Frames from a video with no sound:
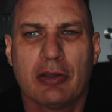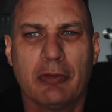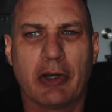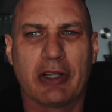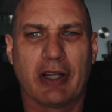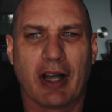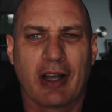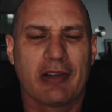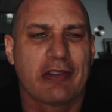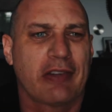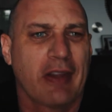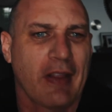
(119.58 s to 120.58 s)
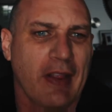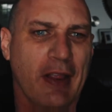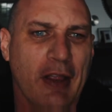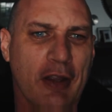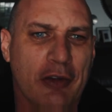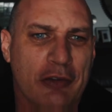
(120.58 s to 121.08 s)
Good morning, guys.
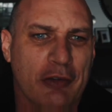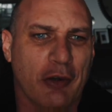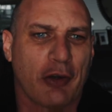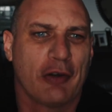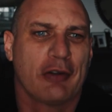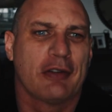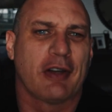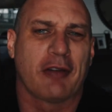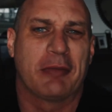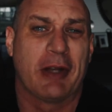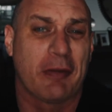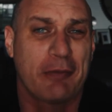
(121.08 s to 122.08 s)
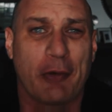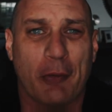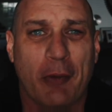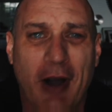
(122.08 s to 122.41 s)
So I've been up for a